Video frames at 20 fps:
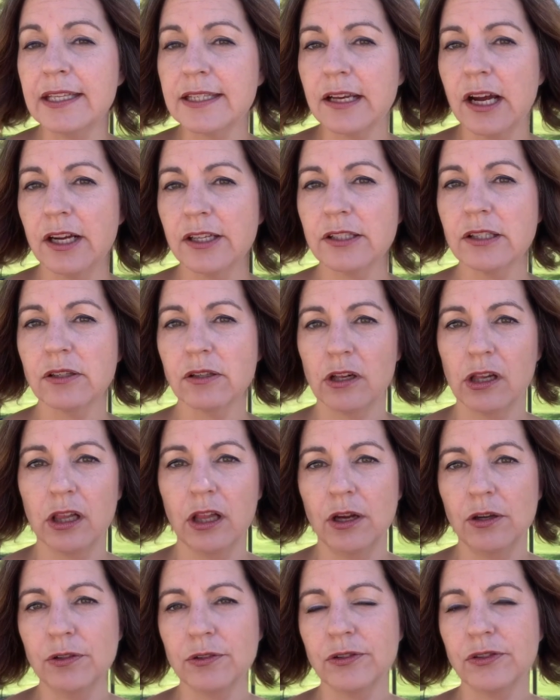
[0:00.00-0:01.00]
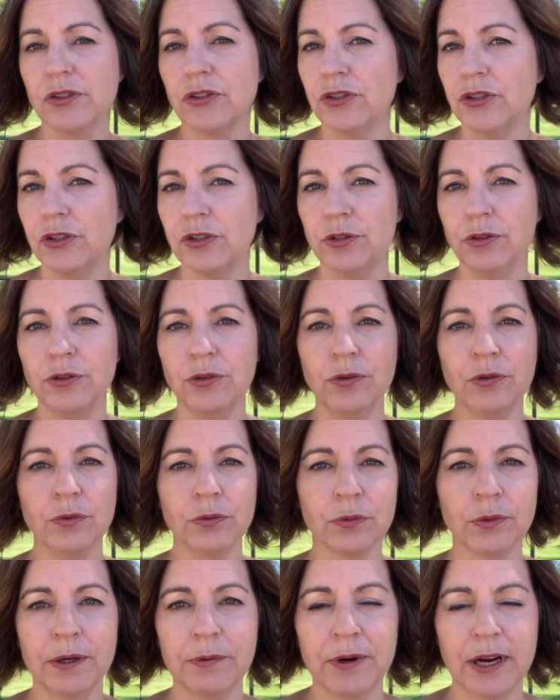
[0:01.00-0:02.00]
it's also close to
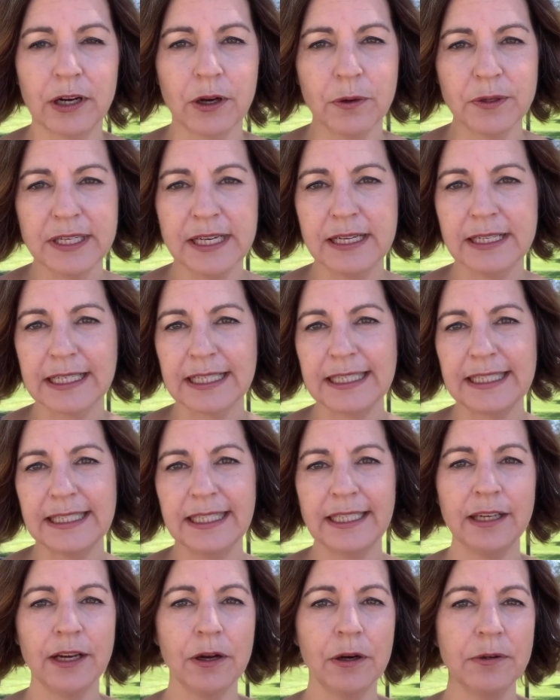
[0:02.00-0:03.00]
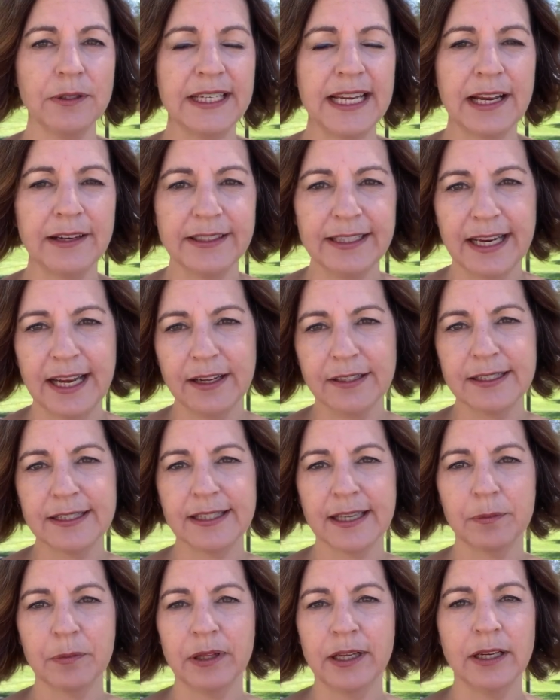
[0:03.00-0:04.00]
Red Rock Hotel and Casino, downtown
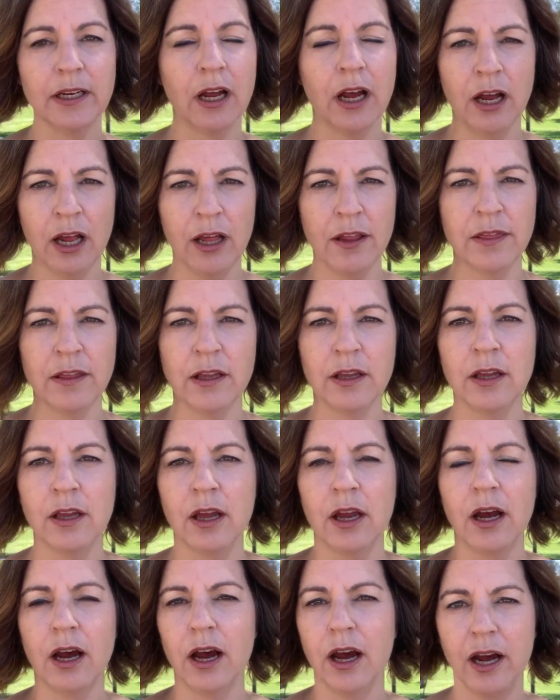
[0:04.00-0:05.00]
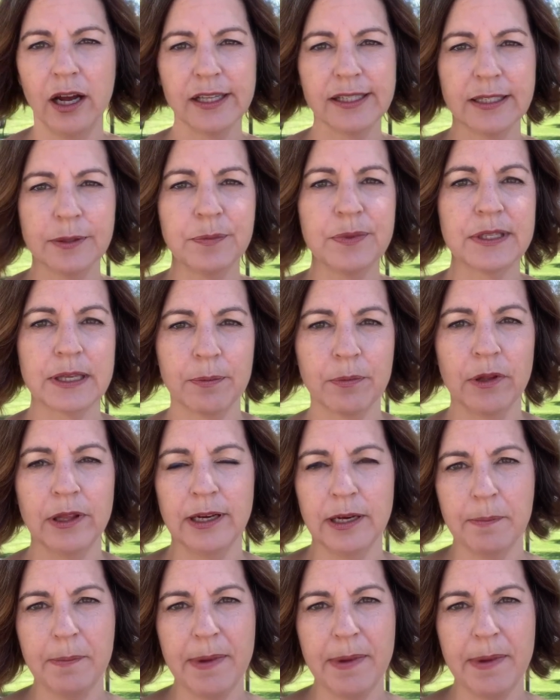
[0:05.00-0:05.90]
Summerlin, all the awesome Summerlin